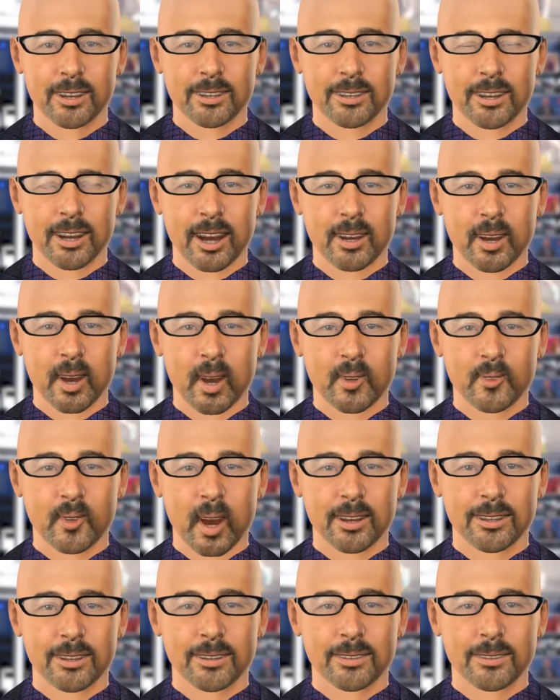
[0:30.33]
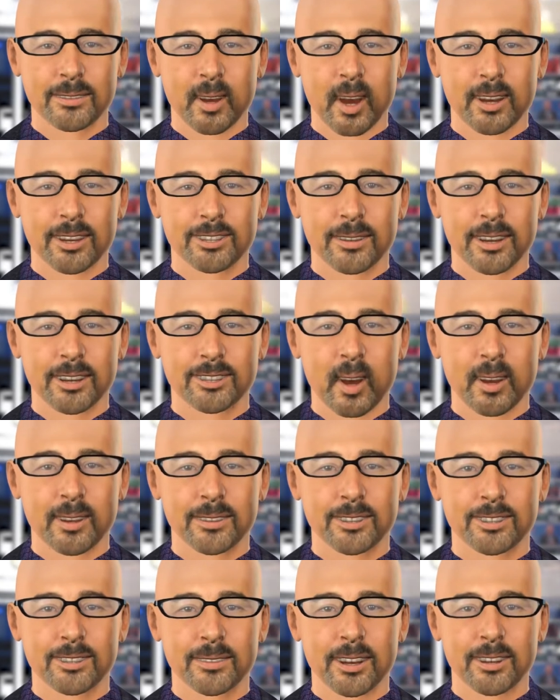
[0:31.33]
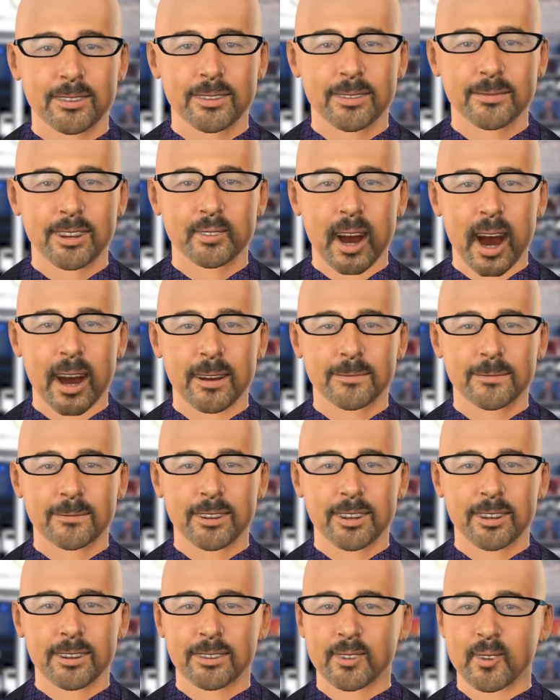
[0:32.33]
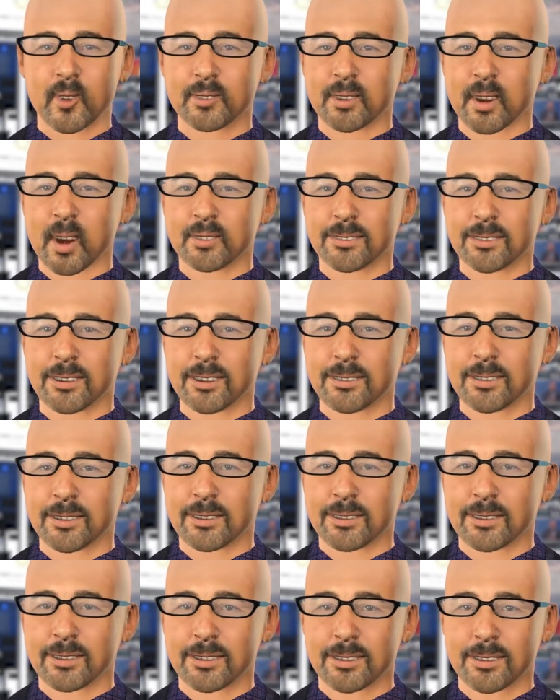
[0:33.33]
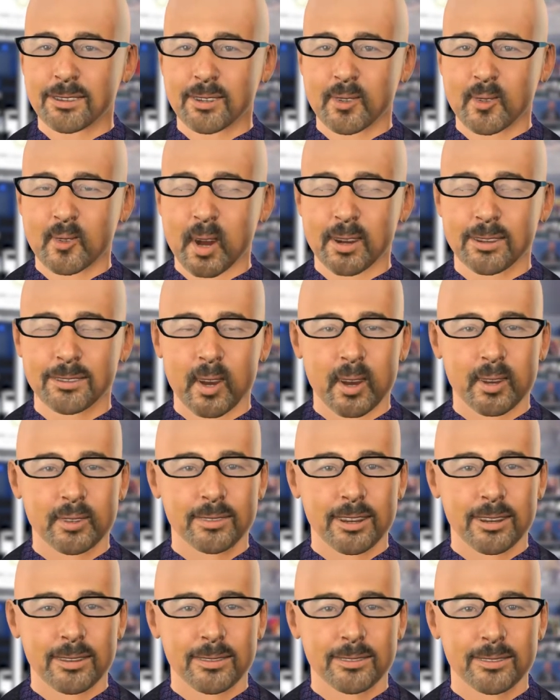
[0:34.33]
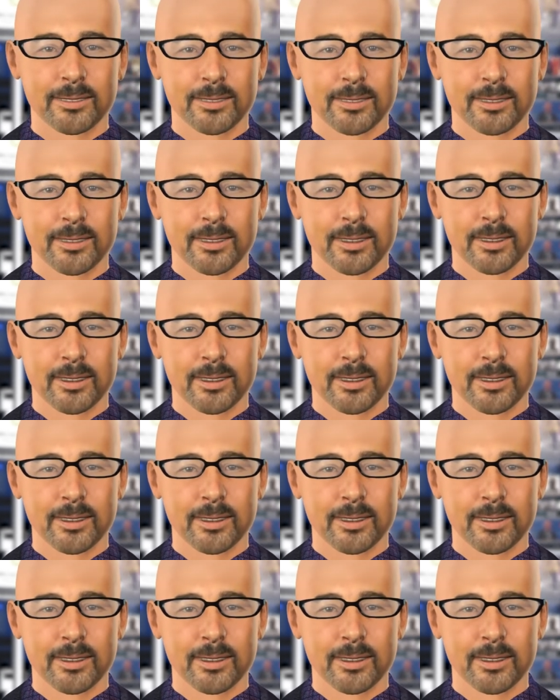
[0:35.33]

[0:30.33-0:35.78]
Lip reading: Rare Metal Mining plans to sell a stake in the gold mine through tokens, gold mine tokens.